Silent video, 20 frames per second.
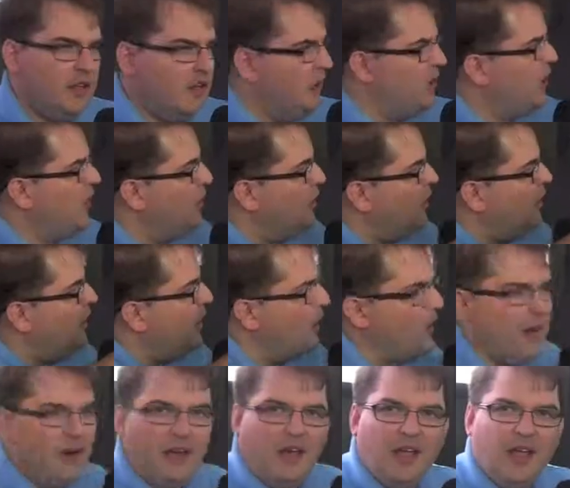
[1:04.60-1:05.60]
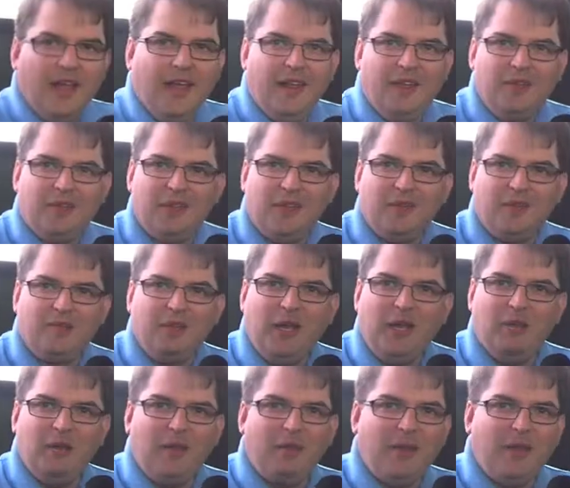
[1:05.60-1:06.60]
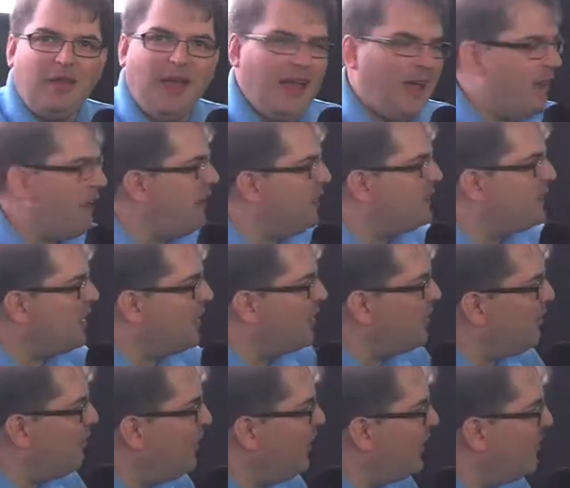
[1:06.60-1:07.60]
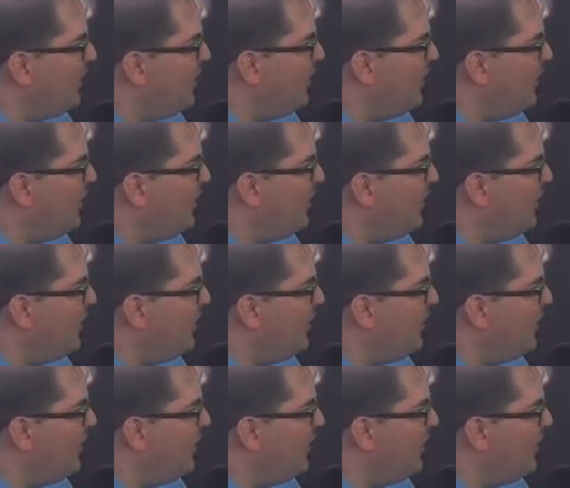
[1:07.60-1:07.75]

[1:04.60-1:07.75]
you can go there and you can beat them up with that. That's a great,